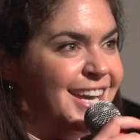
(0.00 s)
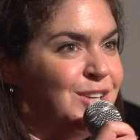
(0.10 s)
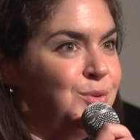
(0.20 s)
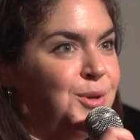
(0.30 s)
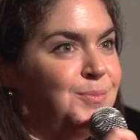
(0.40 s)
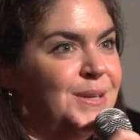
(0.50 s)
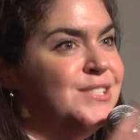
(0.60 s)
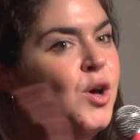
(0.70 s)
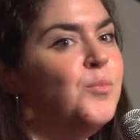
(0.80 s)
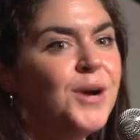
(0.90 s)
you would
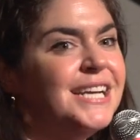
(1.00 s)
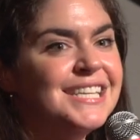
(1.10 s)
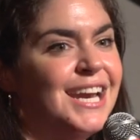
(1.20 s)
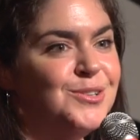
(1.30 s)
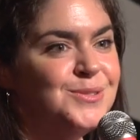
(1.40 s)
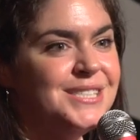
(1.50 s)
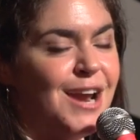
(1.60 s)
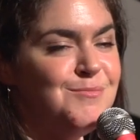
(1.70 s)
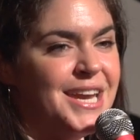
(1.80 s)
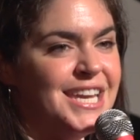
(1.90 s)
be so impressed that I don't
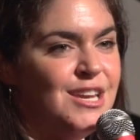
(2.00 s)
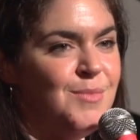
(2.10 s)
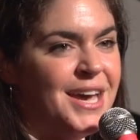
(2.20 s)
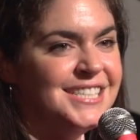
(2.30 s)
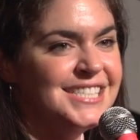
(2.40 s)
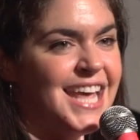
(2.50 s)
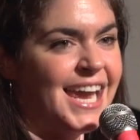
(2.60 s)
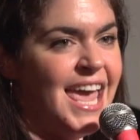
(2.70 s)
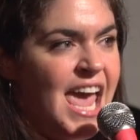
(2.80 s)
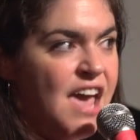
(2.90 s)
sign my emails like,